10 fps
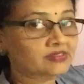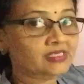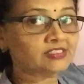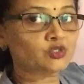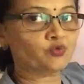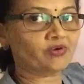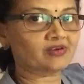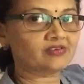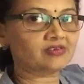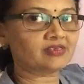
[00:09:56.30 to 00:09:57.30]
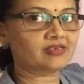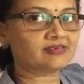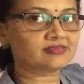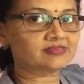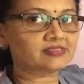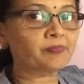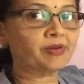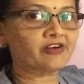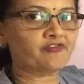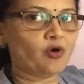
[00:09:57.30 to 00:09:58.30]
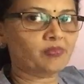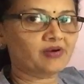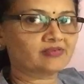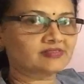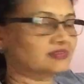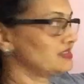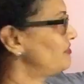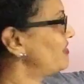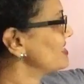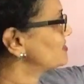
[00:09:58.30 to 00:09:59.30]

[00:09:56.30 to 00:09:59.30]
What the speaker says: the doer, the performer. If he